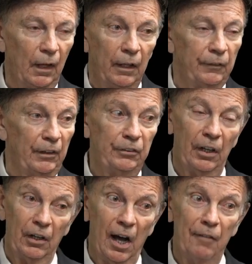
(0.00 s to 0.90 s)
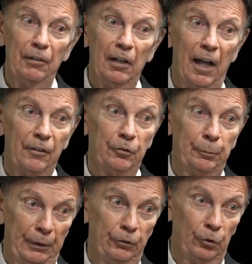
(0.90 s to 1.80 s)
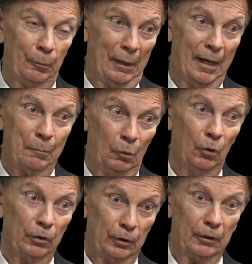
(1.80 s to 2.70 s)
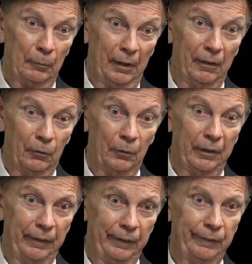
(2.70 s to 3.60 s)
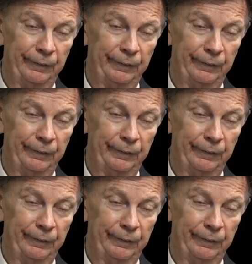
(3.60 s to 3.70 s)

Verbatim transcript: There's an awful lot of spiritual bipolar, by the way.